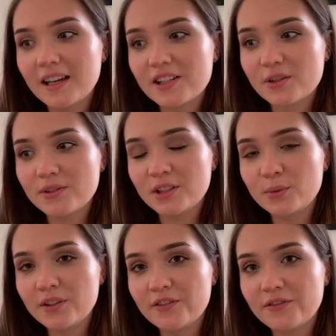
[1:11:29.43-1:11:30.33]
So did
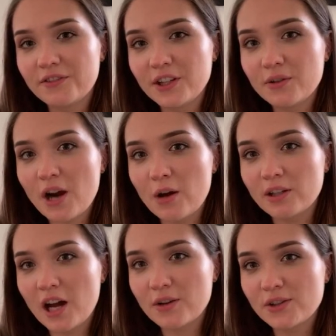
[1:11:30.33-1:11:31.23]
we figure out
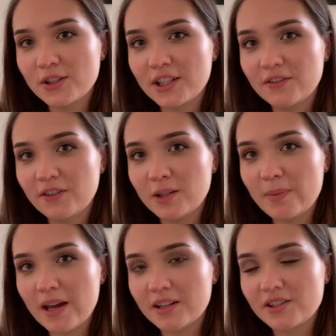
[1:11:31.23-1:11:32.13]
how to give
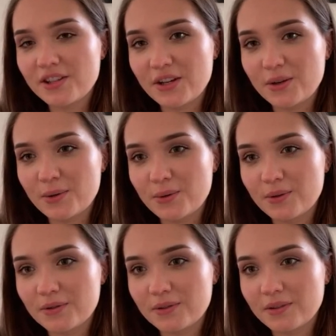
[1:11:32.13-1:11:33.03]
feedback
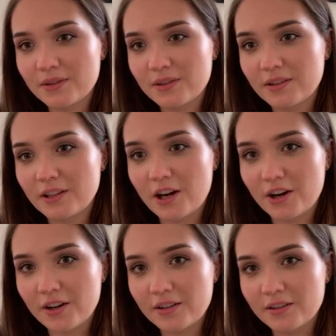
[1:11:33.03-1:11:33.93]
to Lara?